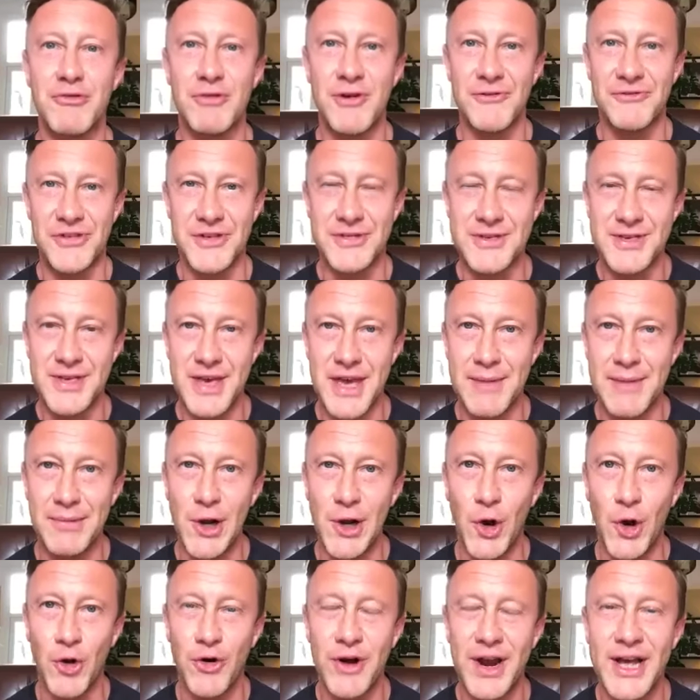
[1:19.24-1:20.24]
of the team,
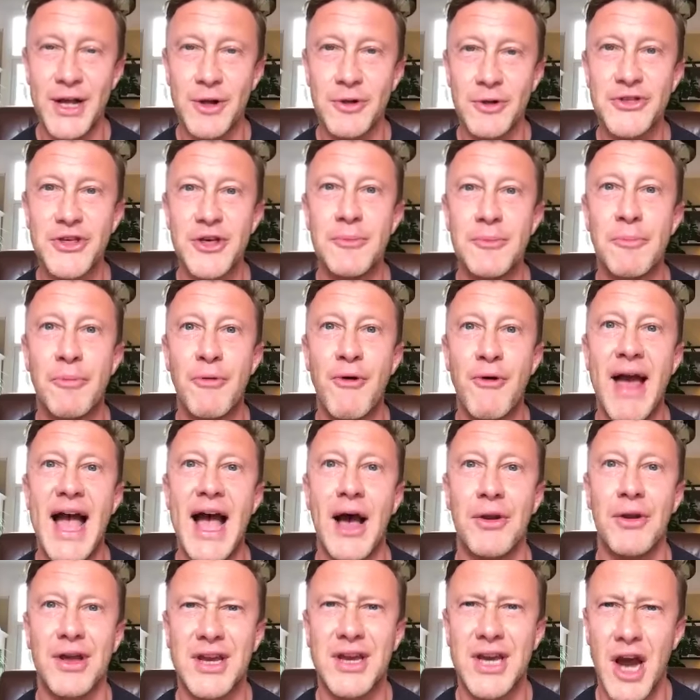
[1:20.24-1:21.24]
Laura Hilton
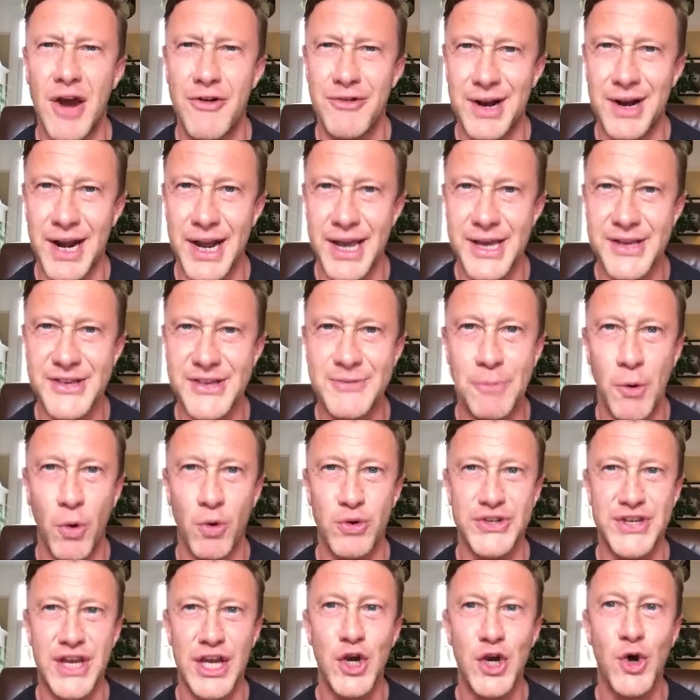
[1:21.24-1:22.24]
Brown, currently
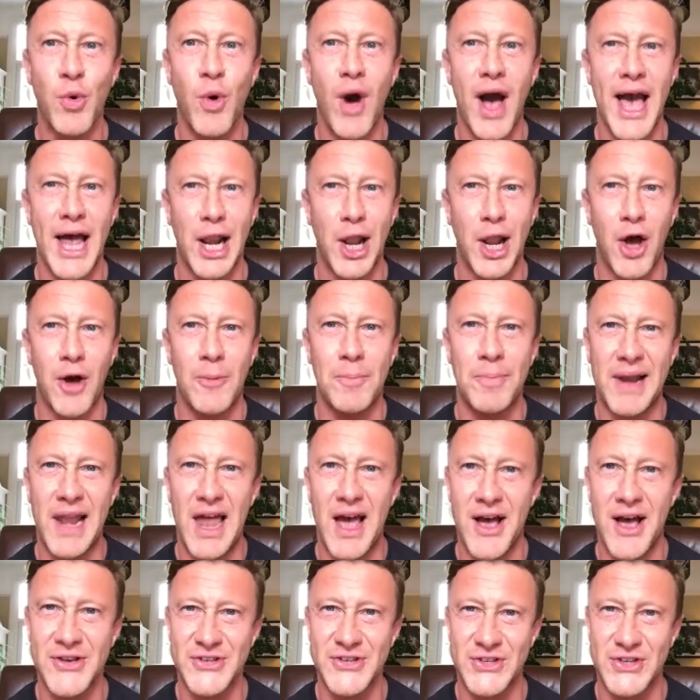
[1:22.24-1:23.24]
sporting quite a lot of
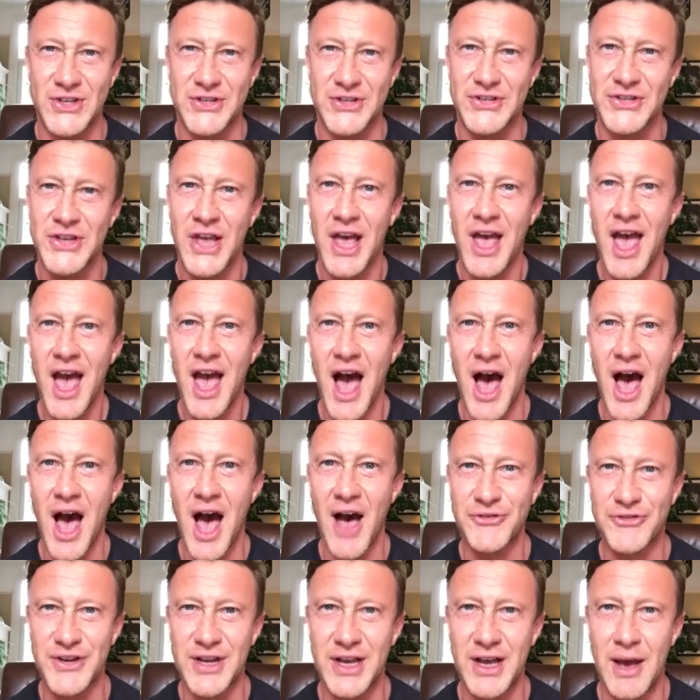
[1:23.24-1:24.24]
plasters
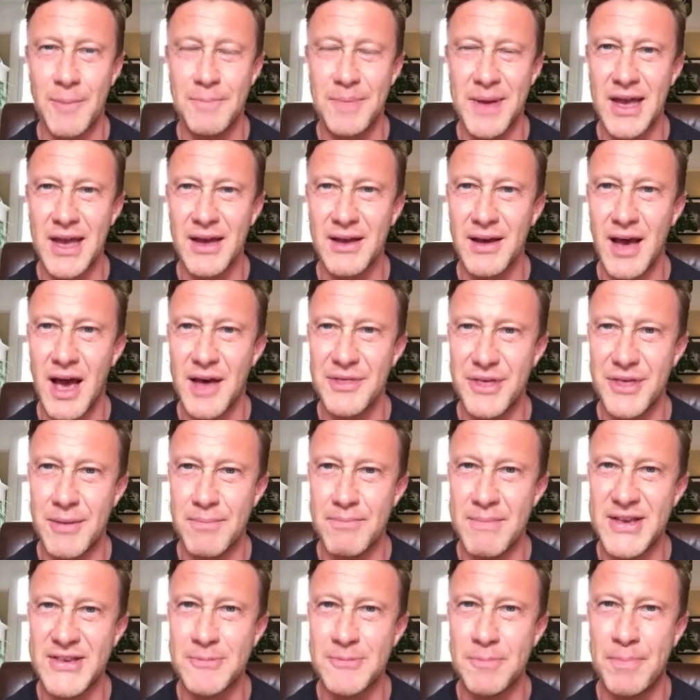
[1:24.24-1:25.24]
after being, I think,
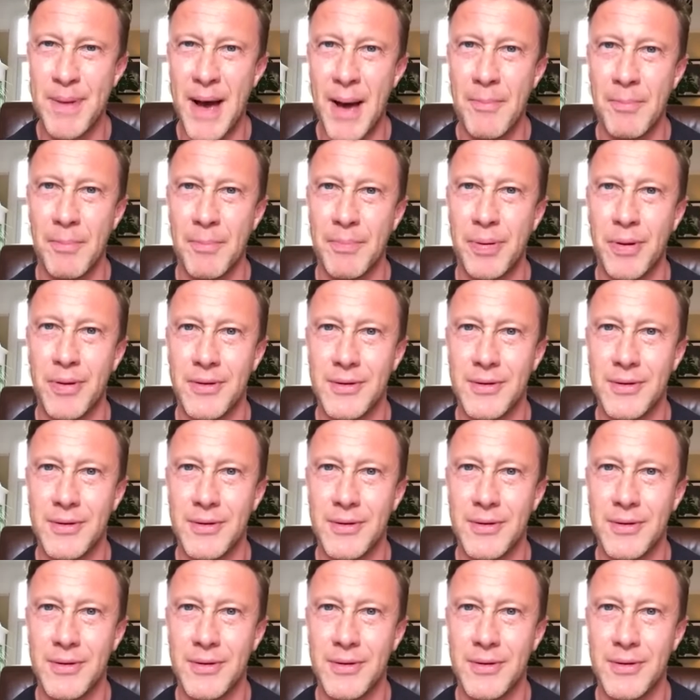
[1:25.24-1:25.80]
Miss Bump.